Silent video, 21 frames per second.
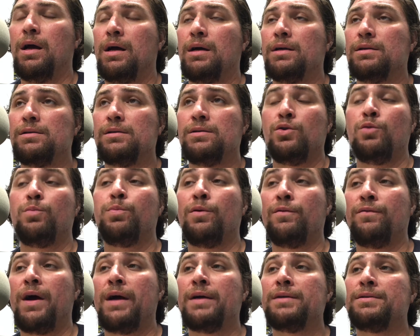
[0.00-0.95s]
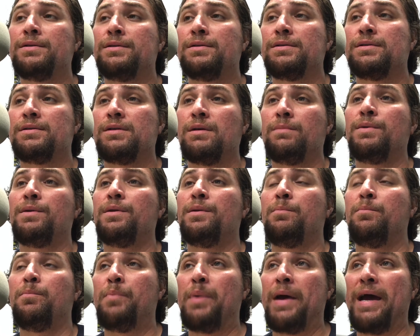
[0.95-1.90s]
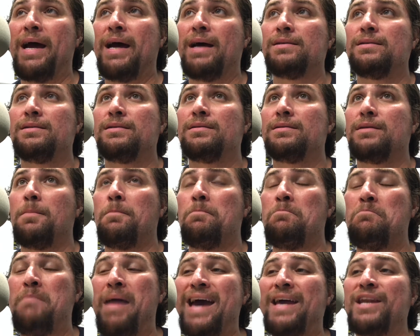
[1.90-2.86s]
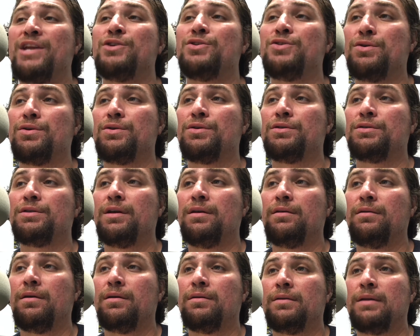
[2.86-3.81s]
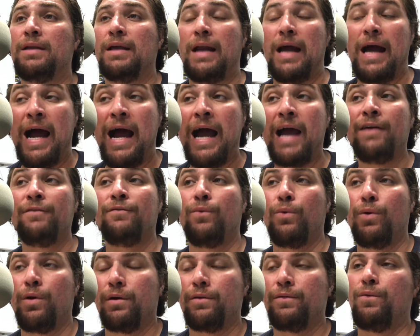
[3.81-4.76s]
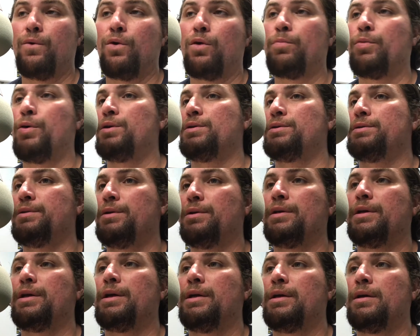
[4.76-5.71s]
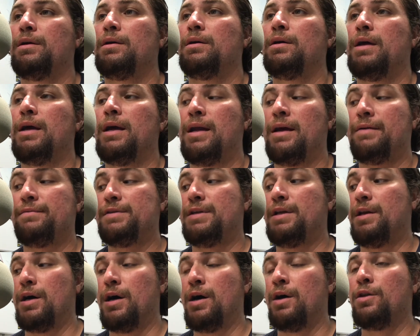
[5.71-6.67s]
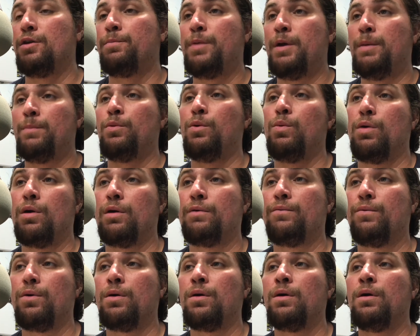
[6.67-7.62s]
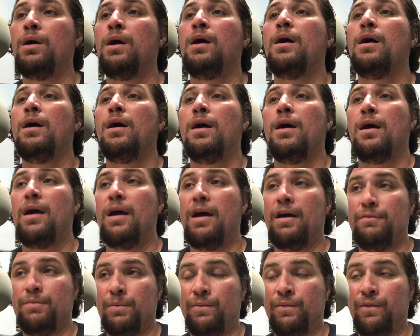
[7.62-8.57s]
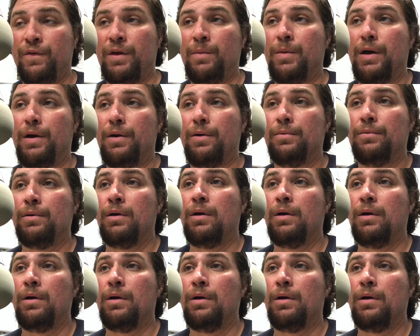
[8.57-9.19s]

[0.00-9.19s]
supervisors, some of the best managers that I've worked for personally, and I've seen other people work for, have been female.